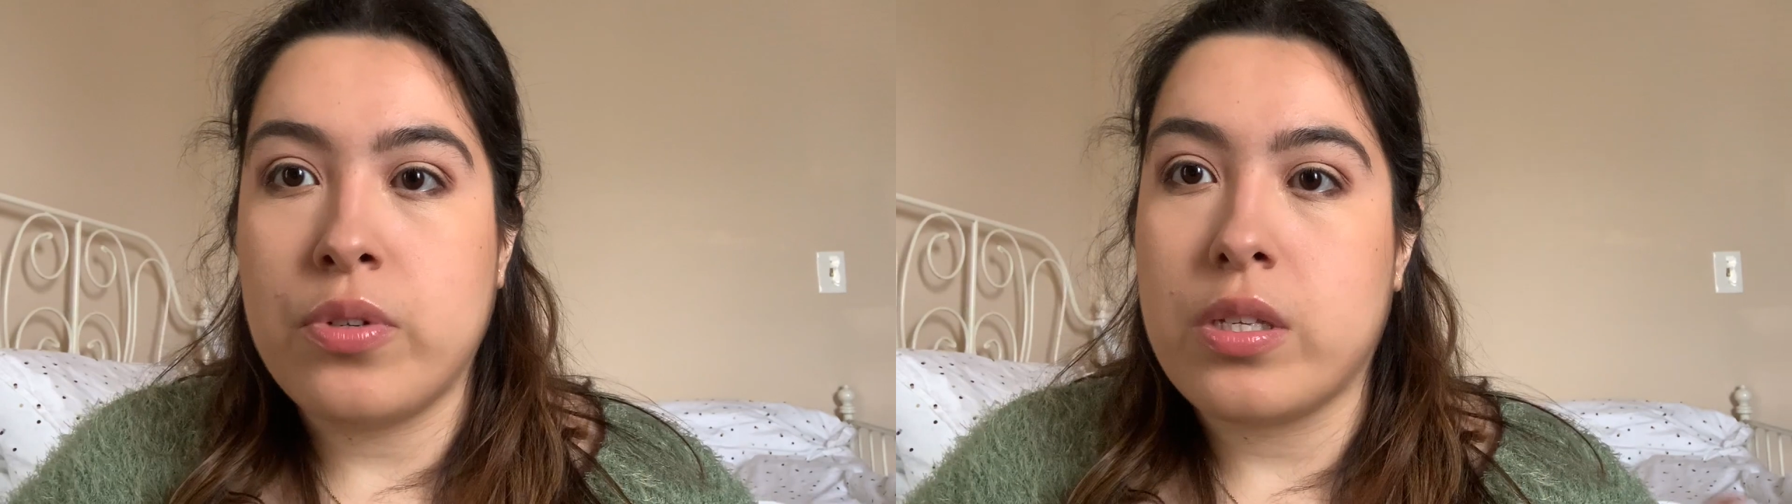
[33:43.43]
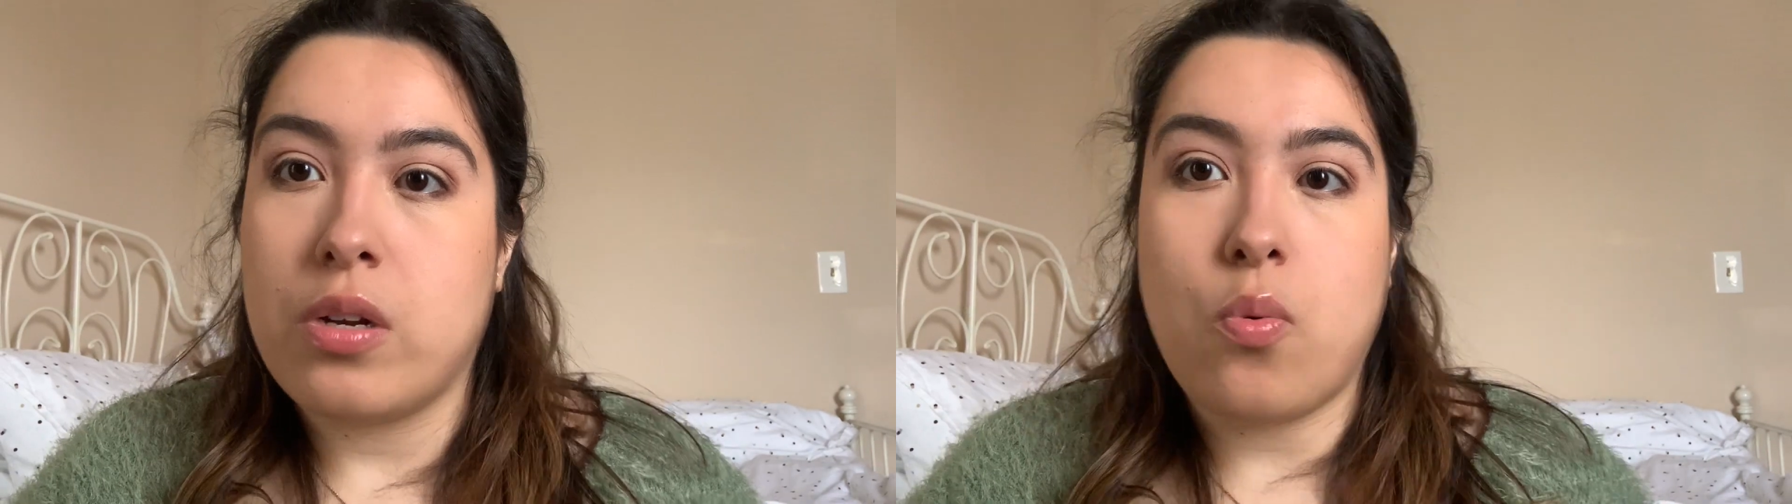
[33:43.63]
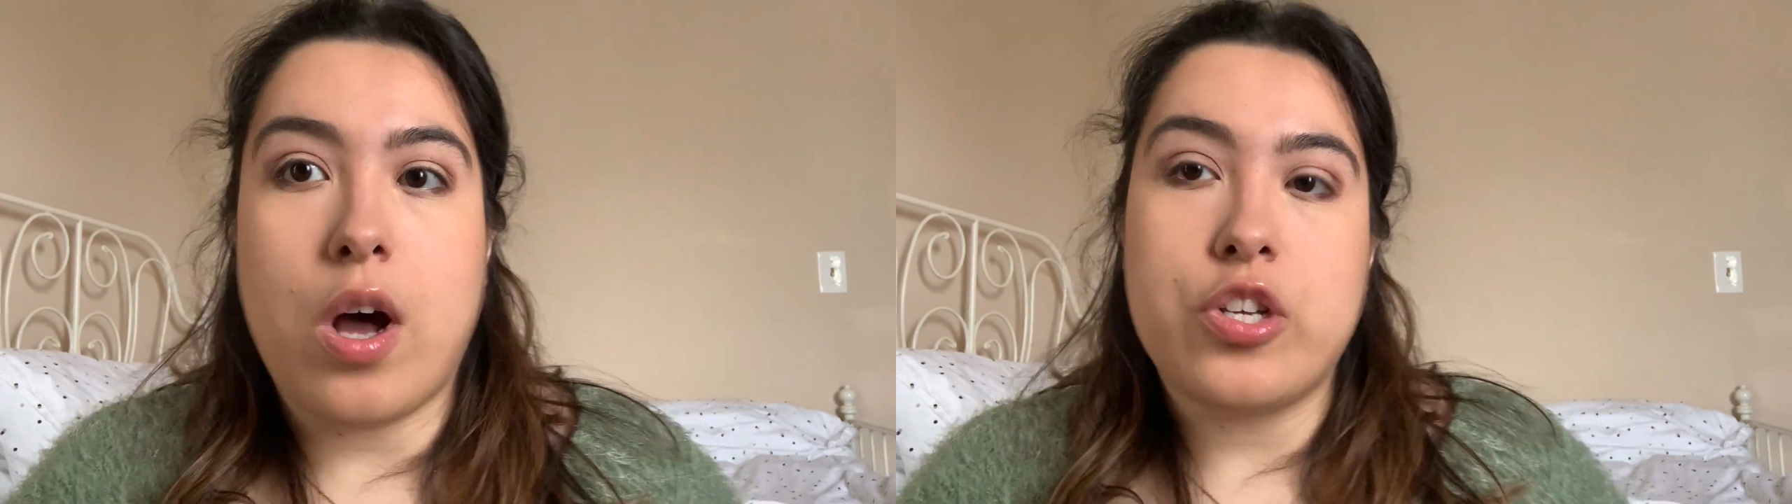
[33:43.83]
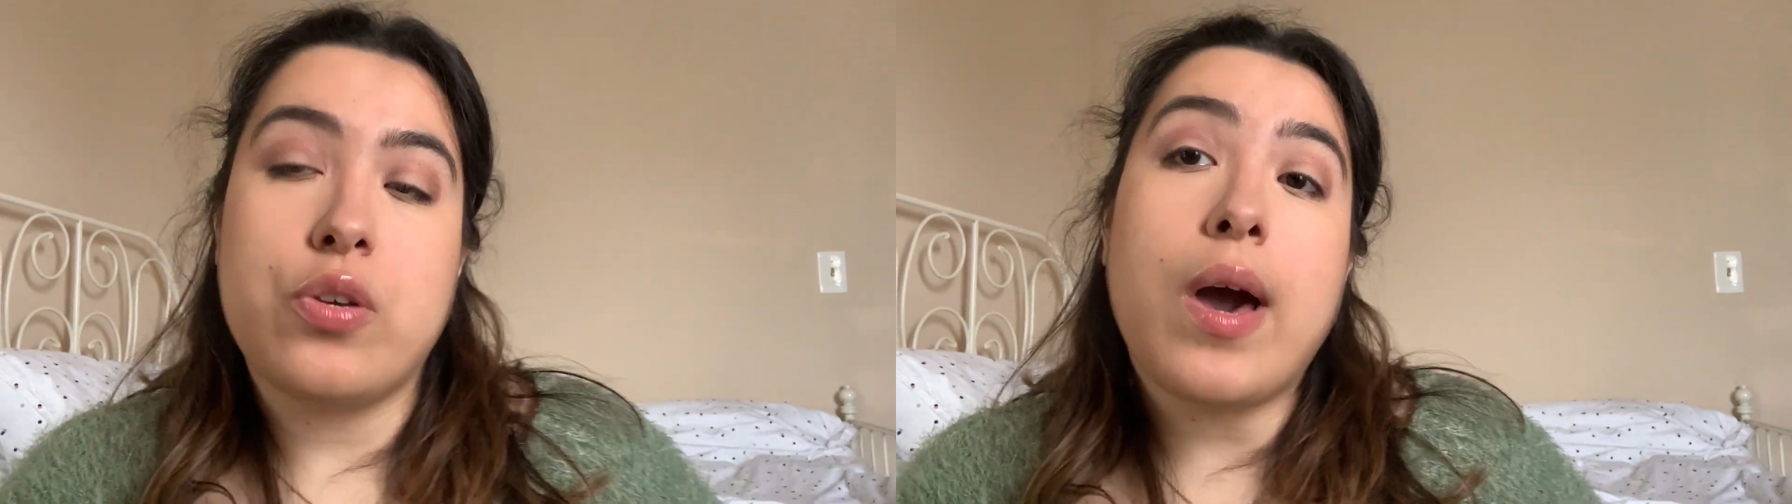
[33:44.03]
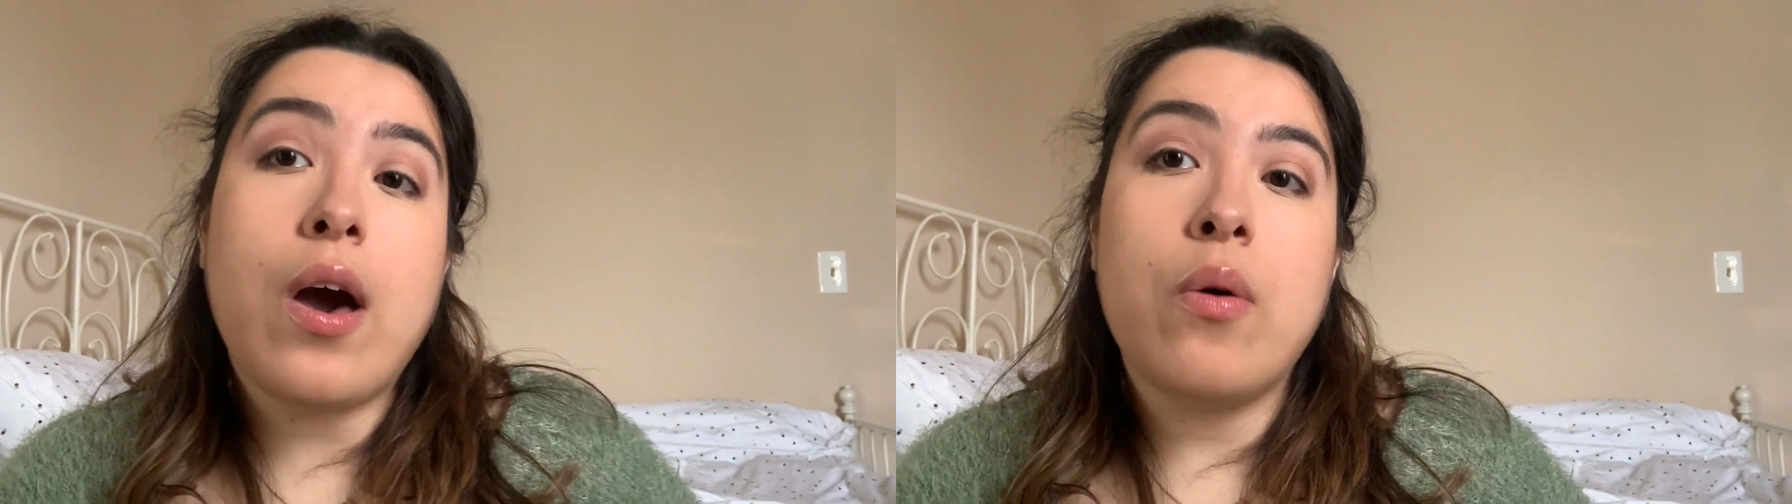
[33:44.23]
it's going to wash you
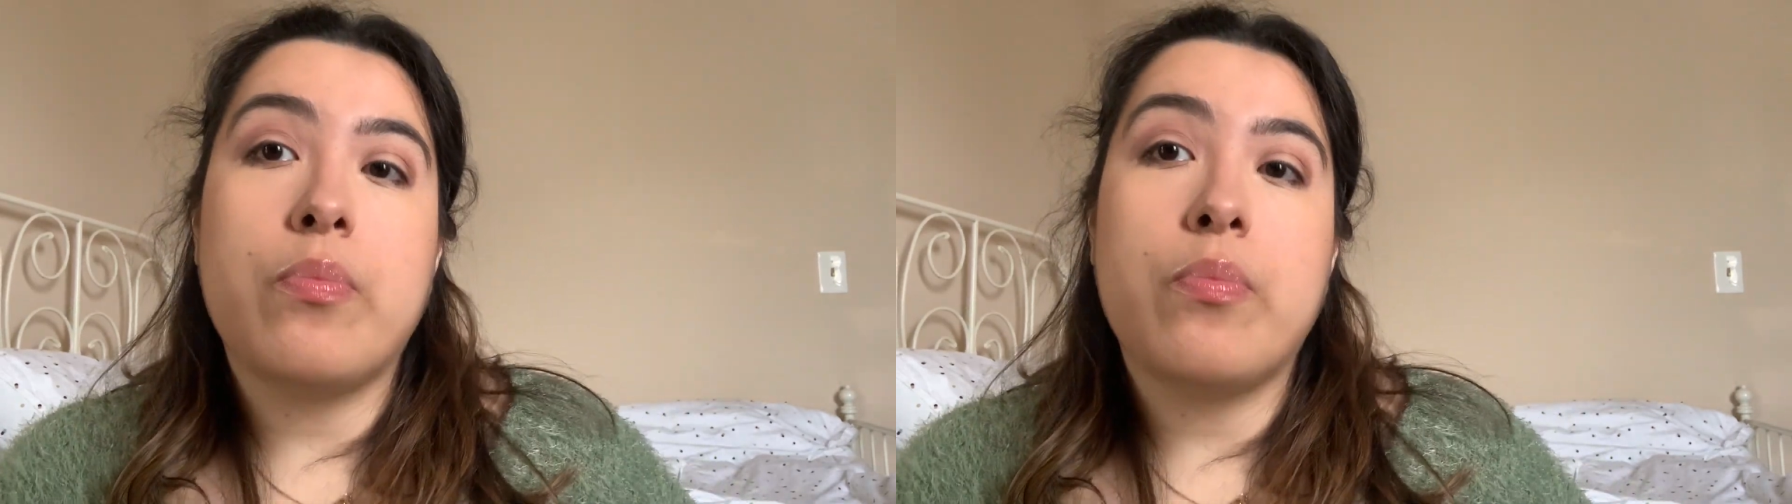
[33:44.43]
out.